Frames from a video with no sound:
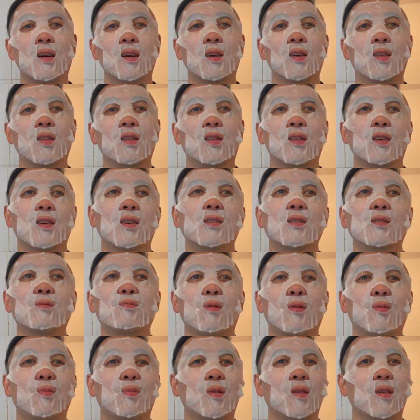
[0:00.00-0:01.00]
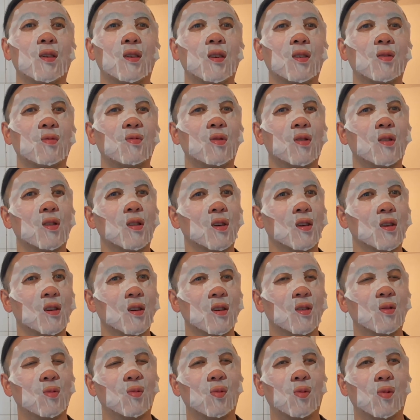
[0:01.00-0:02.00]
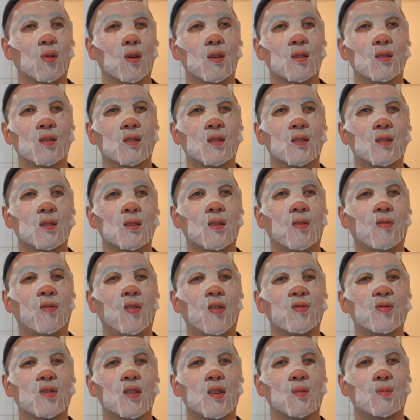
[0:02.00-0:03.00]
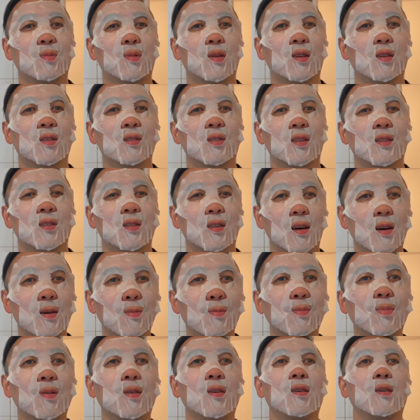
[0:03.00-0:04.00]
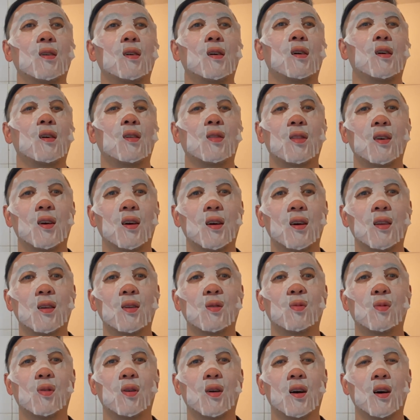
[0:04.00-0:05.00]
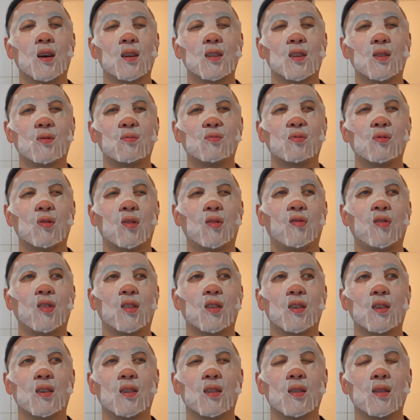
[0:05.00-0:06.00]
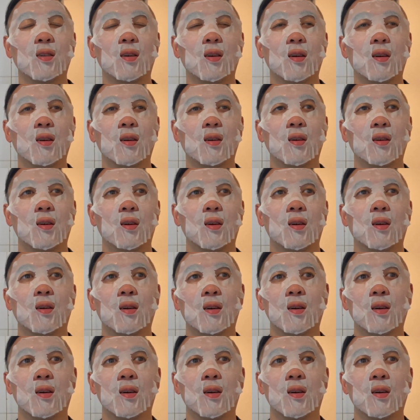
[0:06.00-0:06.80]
this will be really good once the 15 minutes is up, and then I should reveal